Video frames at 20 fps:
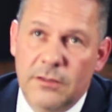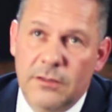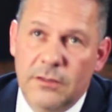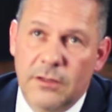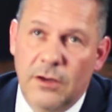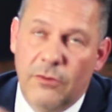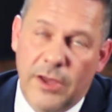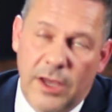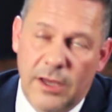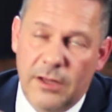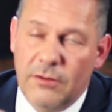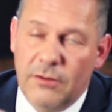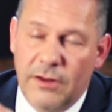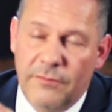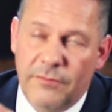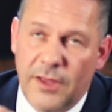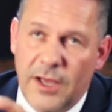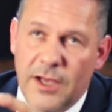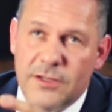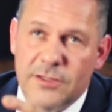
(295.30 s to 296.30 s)
Okay, I don't
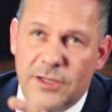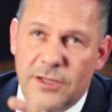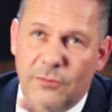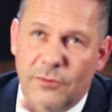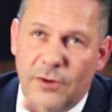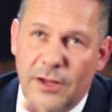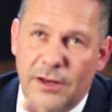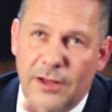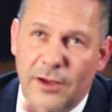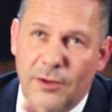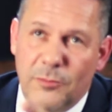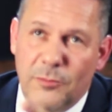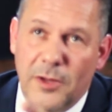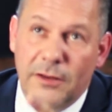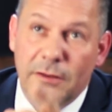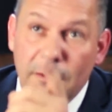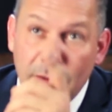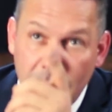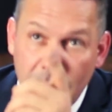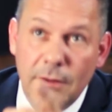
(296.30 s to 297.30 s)
have the accent right now,
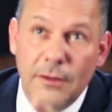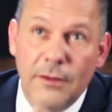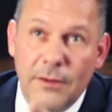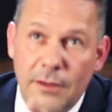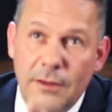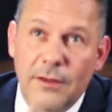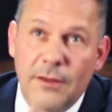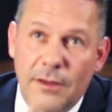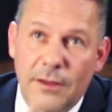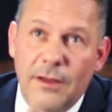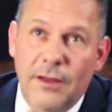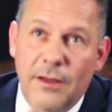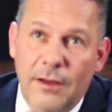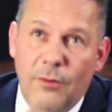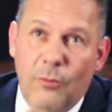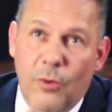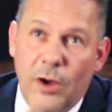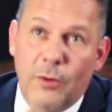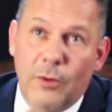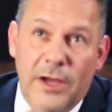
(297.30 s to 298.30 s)
but
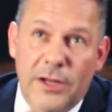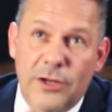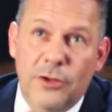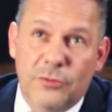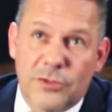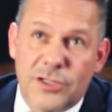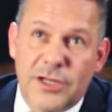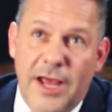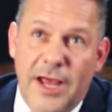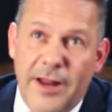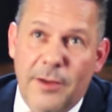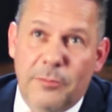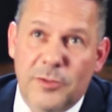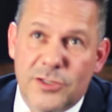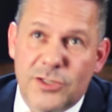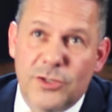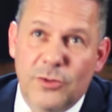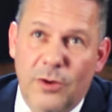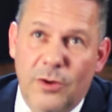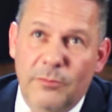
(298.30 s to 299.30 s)
what do? Stand up and
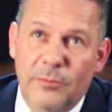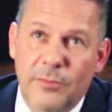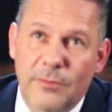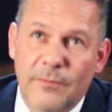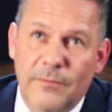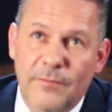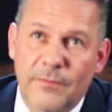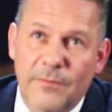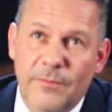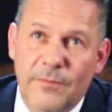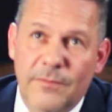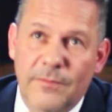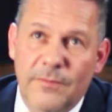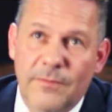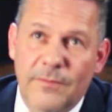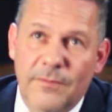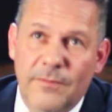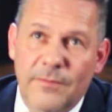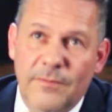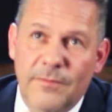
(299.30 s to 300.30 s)
sue him?
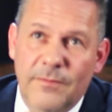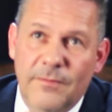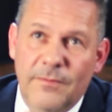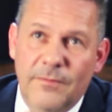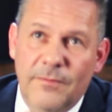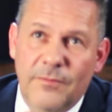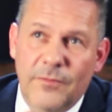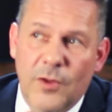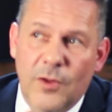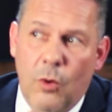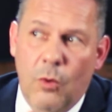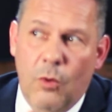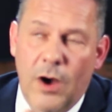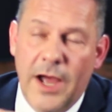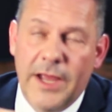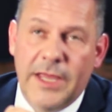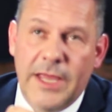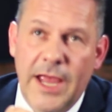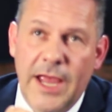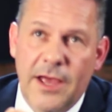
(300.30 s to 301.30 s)
Oh,
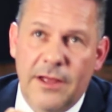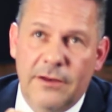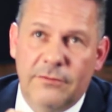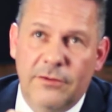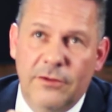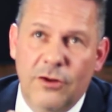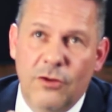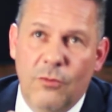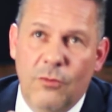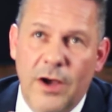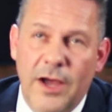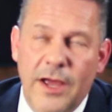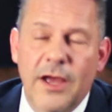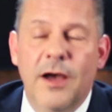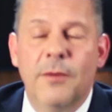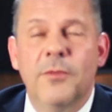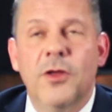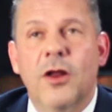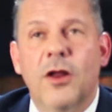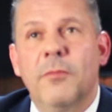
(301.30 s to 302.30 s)
I can't. You know why?
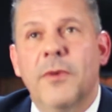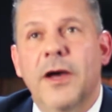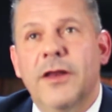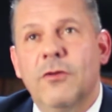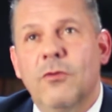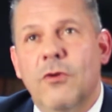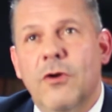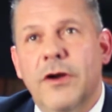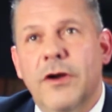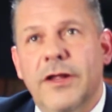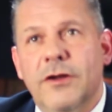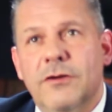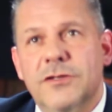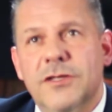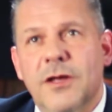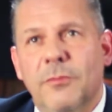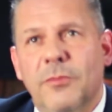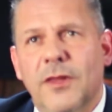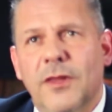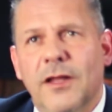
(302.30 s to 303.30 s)
I'm not a minority or
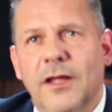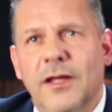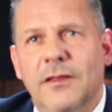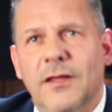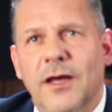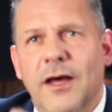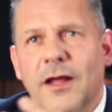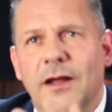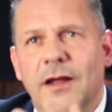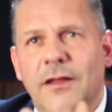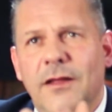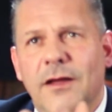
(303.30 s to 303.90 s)
something like that.